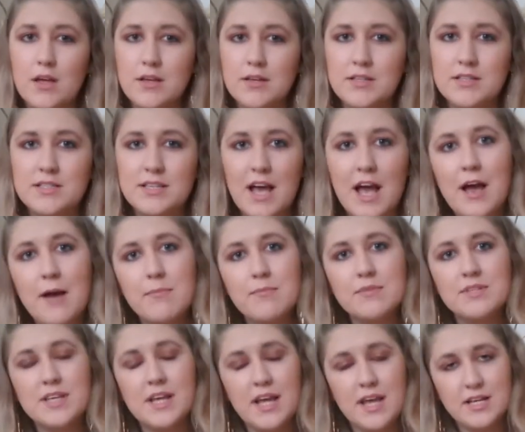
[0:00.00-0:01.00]

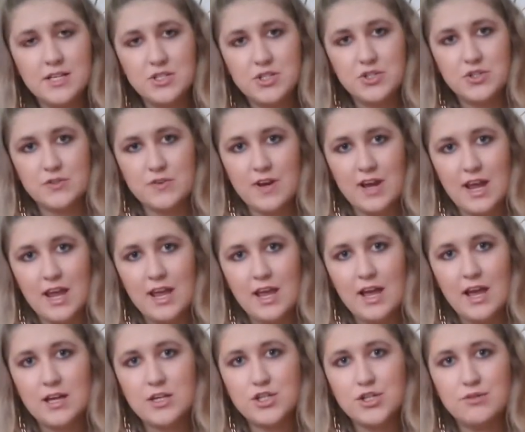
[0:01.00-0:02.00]
Sam's history,
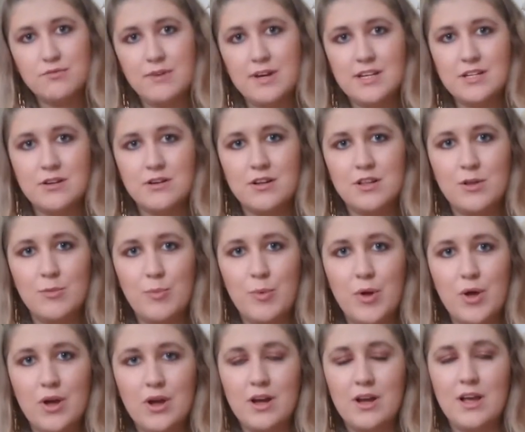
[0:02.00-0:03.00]
as you read on in the
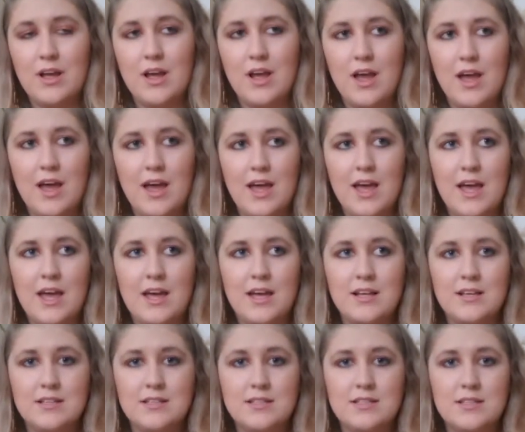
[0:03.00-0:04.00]
book,
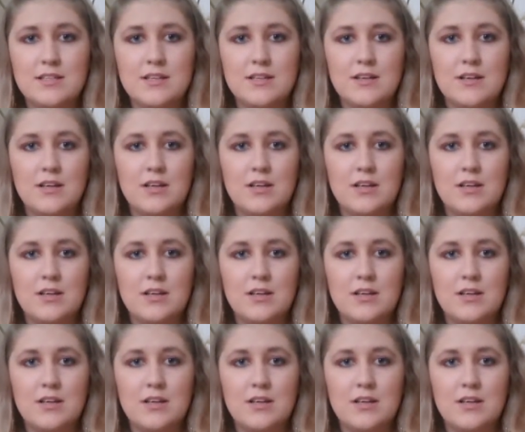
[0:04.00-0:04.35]
is...